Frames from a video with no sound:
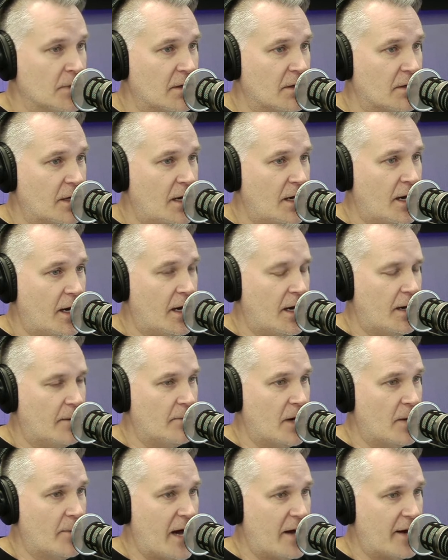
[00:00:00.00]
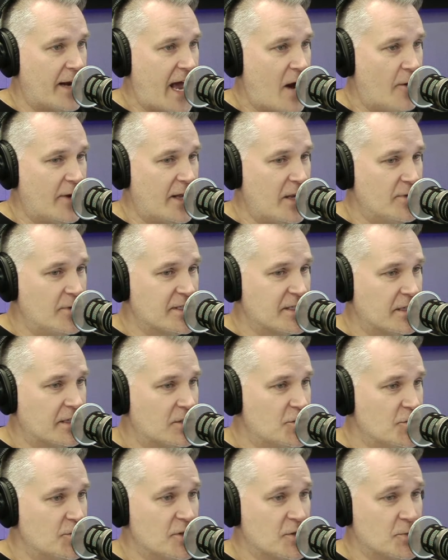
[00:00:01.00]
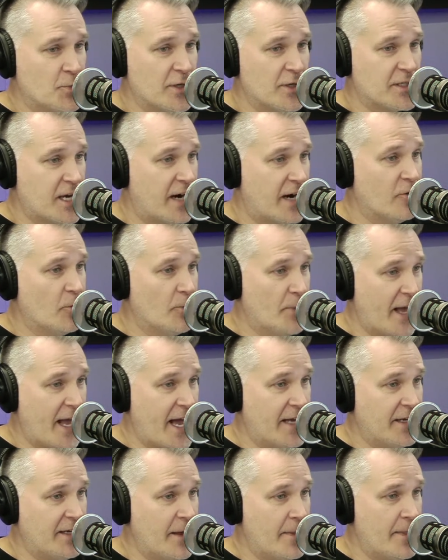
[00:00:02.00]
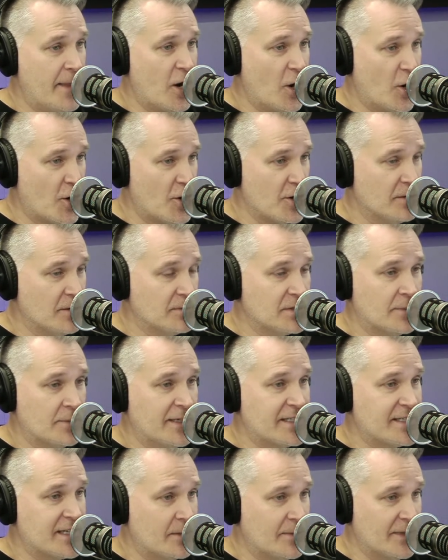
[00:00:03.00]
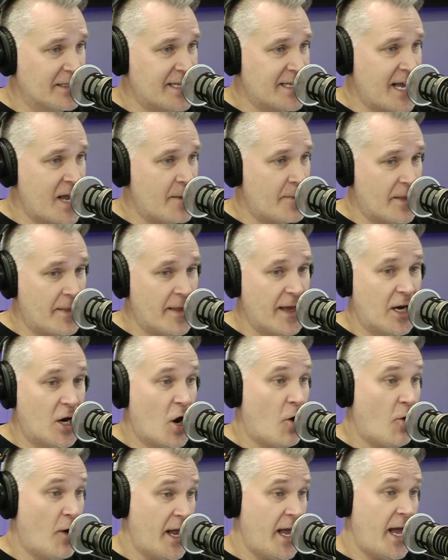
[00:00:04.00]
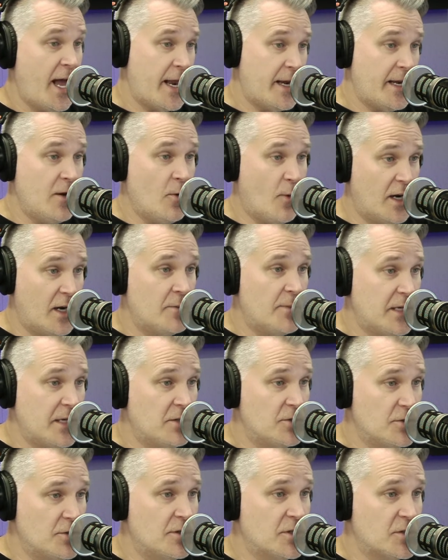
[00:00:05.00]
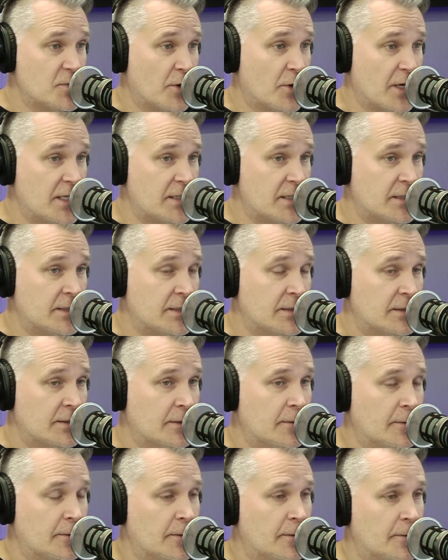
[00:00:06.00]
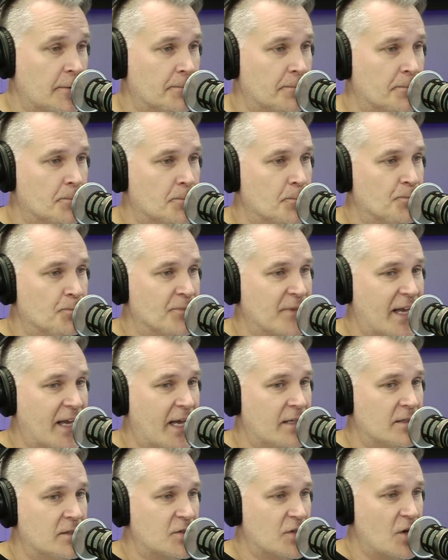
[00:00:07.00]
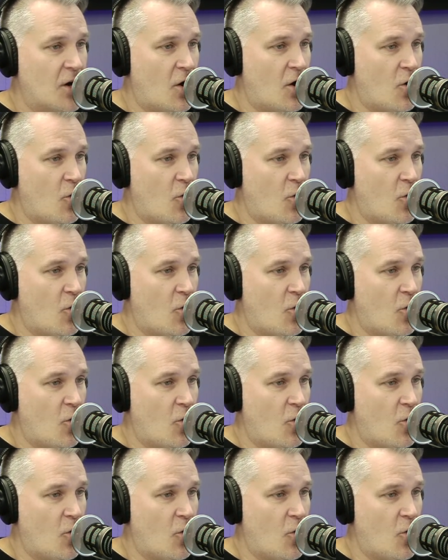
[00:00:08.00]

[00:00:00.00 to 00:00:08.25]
about how he was in a Judas Priest cover band, and they heard him. Somebody sent him a tape, and they go, hey, do you want to be in Judas Priest? And so